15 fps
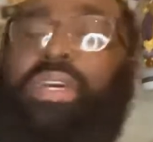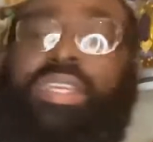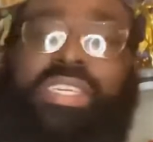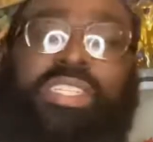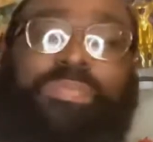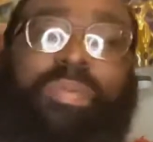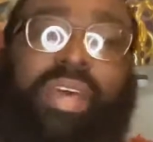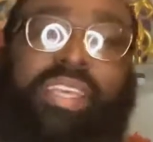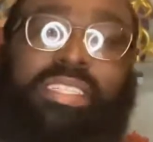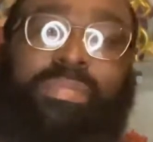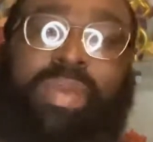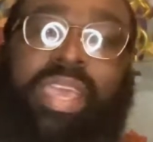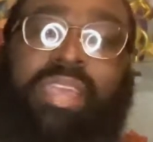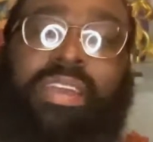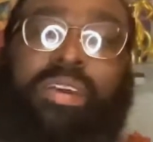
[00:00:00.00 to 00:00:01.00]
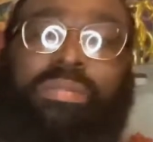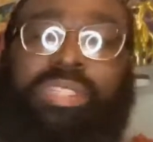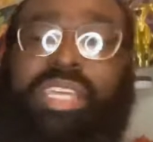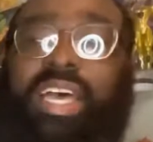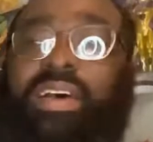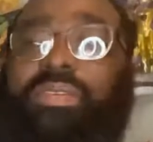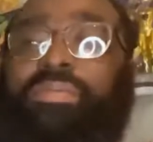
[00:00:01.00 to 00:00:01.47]
these spikes, man, comes
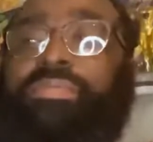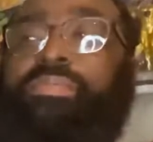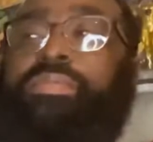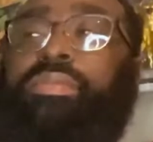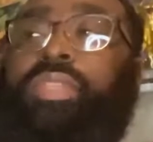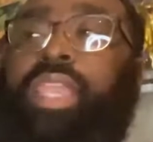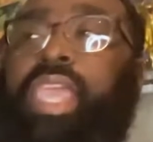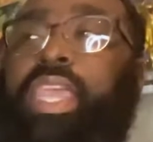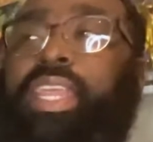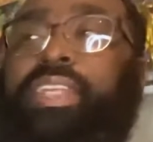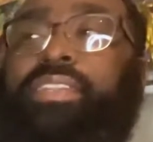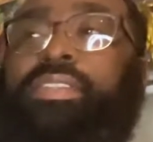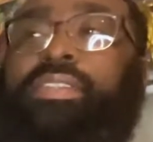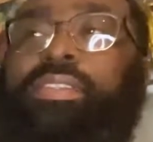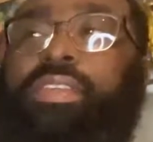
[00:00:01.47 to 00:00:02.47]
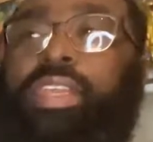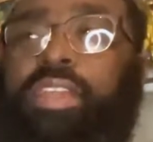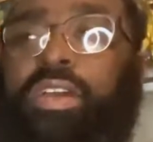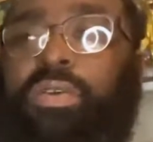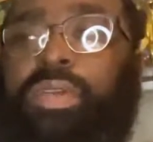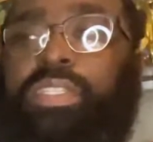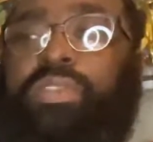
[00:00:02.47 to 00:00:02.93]
out and it's, you
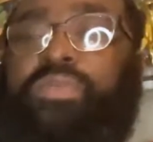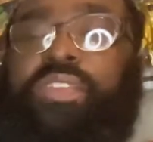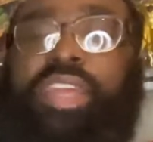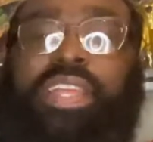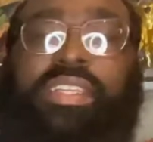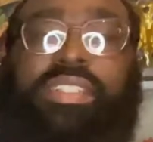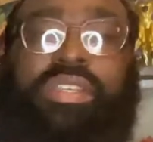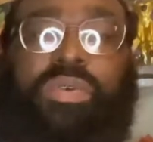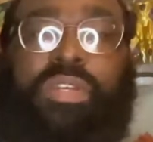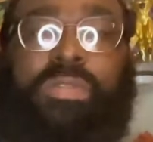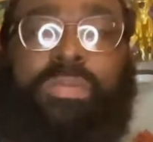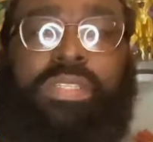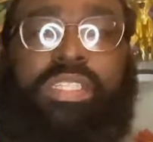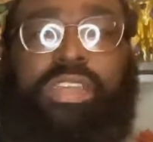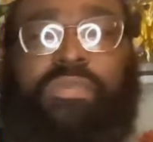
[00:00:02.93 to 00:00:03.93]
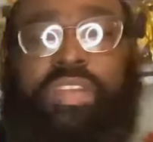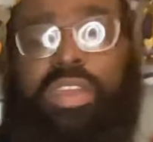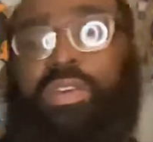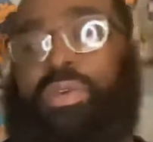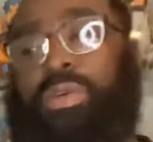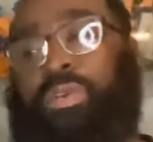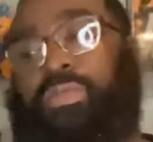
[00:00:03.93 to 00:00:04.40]
know, it's fitted to a
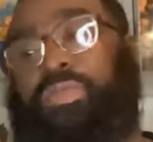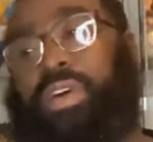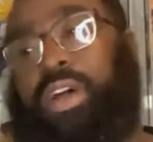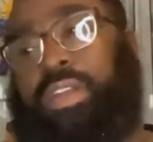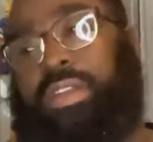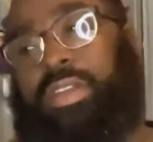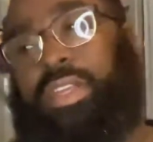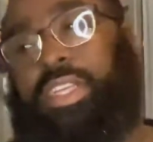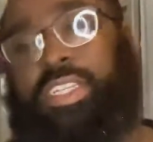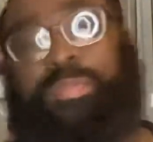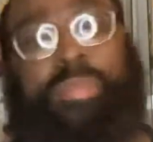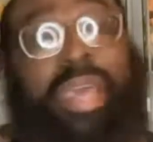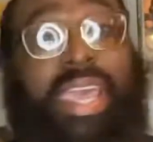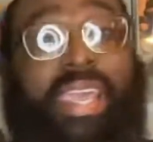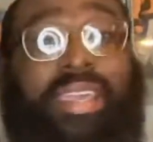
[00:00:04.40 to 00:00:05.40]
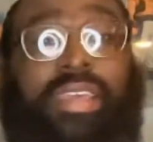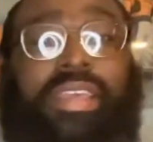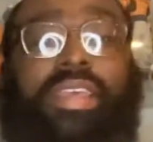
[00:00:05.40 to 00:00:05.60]
specific groove on his back.